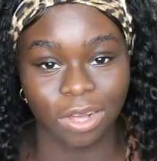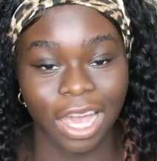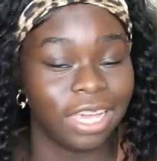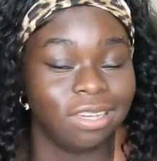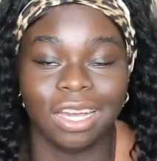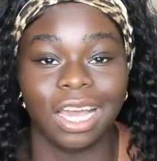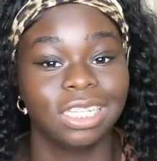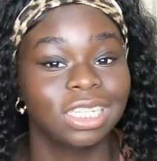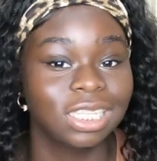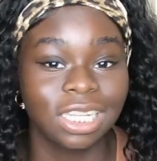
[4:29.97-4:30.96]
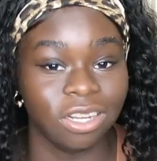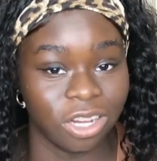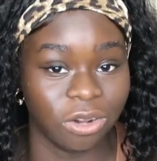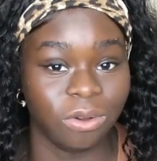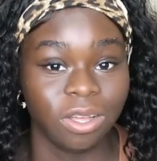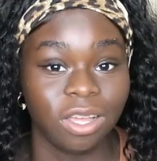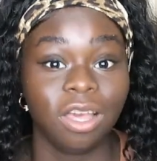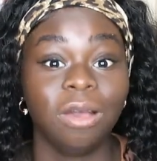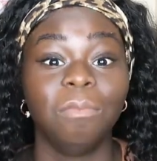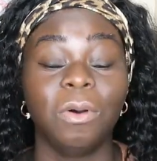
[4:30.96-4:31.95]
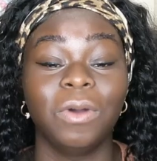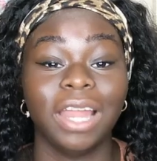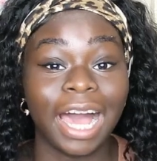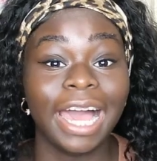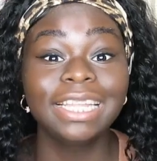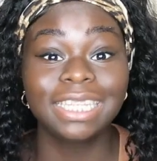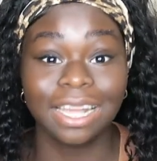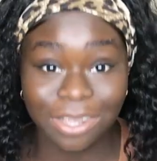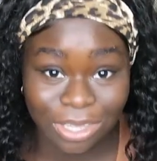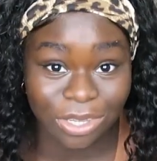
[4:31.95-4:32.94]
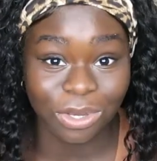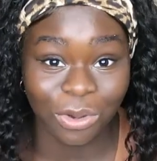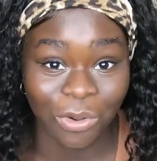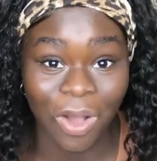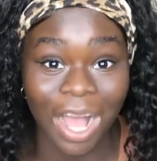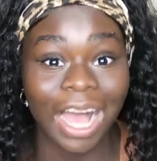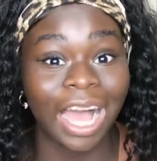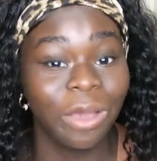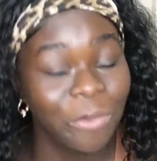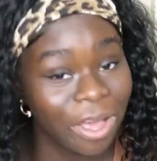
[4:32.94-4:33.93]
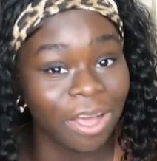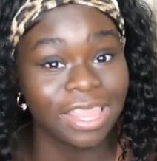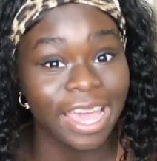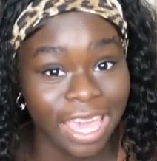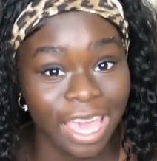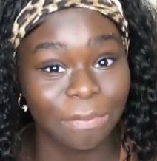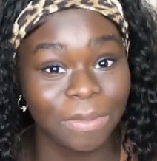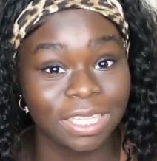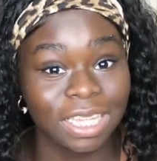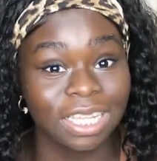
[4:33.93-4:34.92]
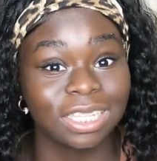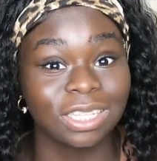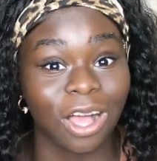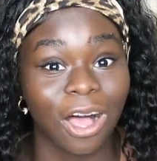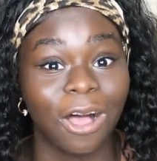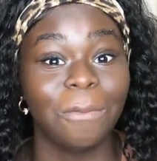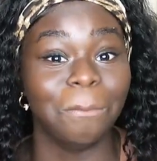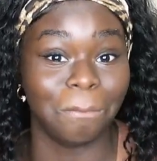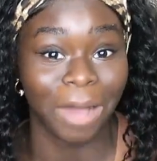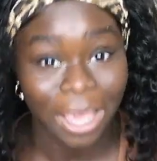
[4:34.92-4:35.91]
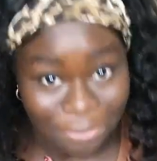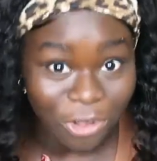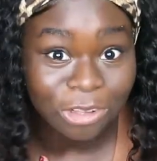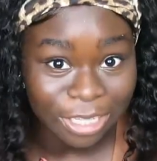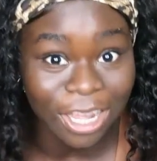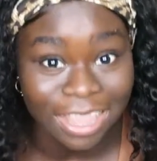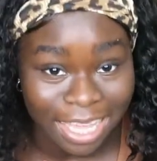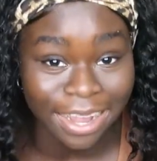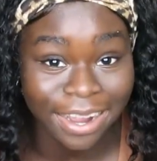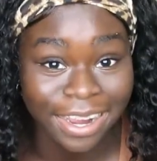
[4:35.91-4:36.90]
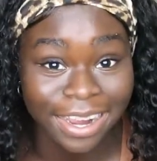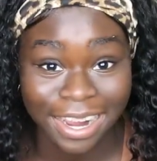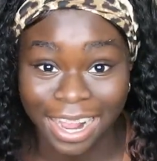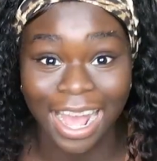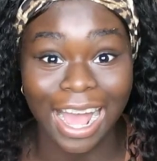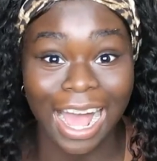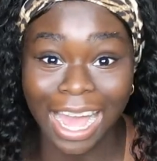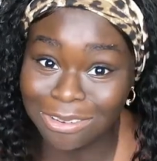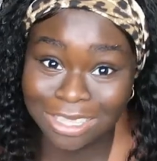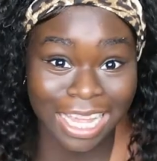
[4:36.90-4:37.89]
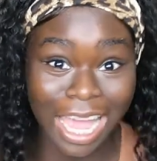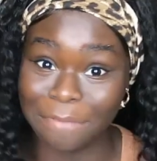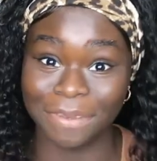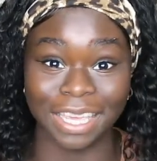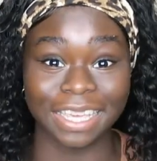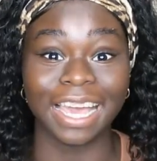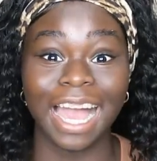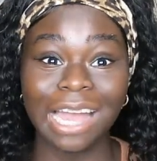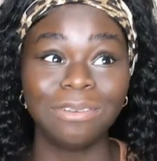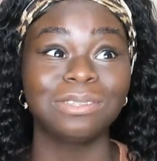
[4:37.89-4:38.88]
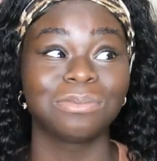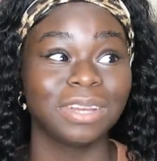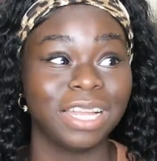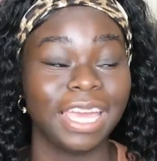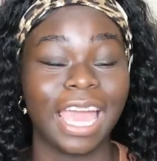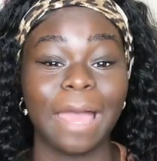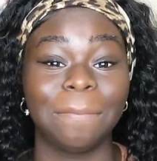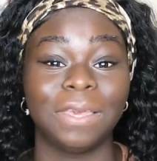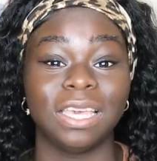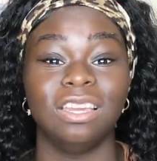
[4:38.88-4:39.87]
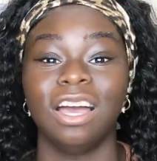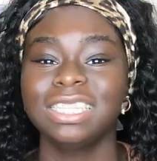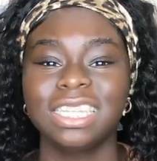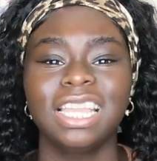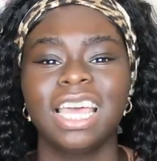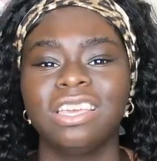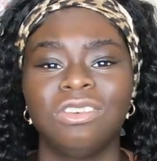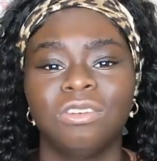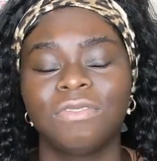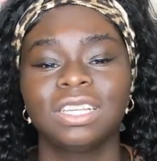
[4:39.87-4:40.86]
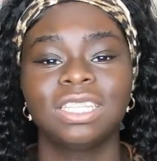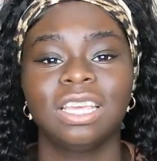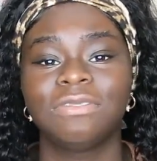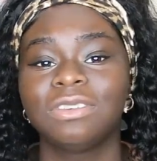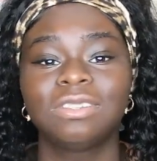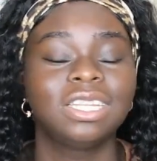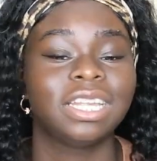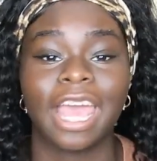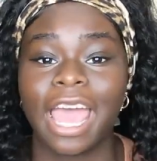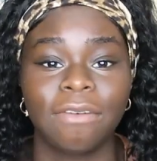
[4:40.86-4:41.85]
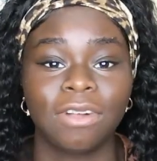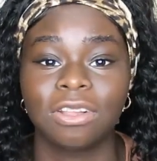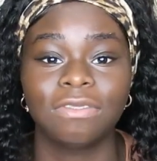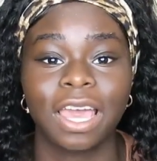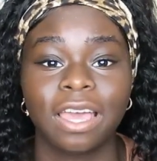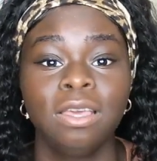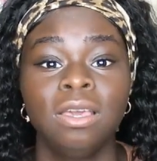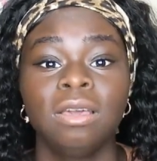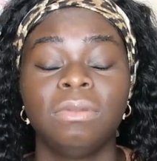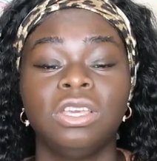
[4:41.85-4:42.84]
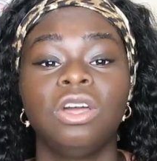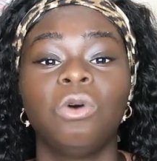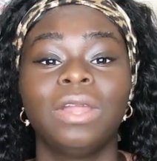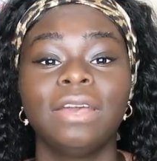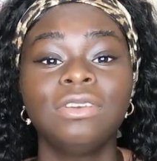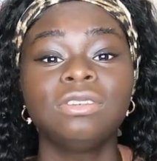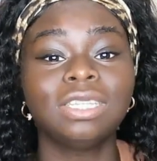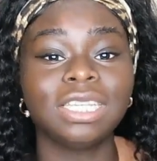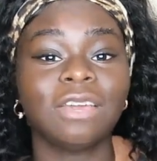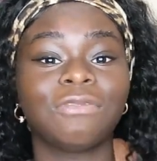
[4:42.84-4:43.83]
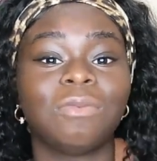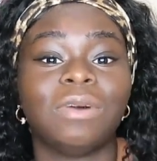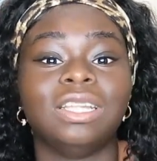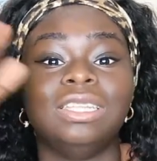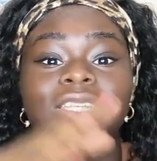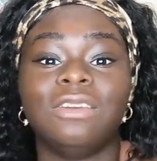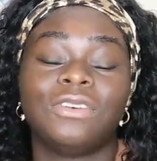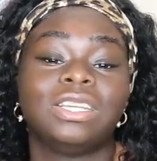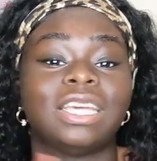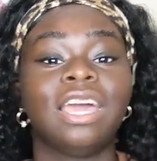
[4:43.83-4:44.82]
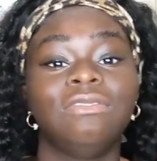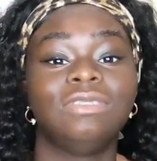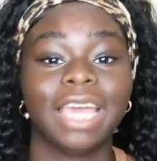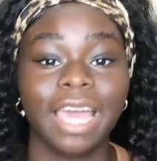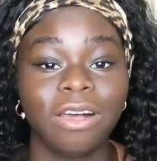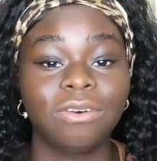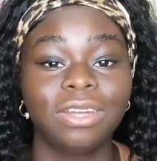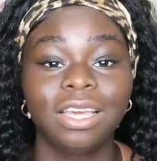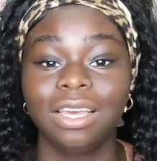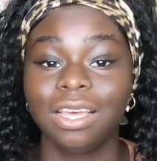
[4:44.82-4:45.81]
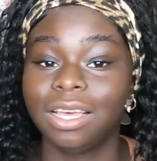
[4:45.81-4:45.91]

I just didn't know. But when I tell you, I went on that campus and saw my folks on there, I was happy. I was really happy. Not saying that University of Houston didn't have all of that, but whenever you see it from a different side of town,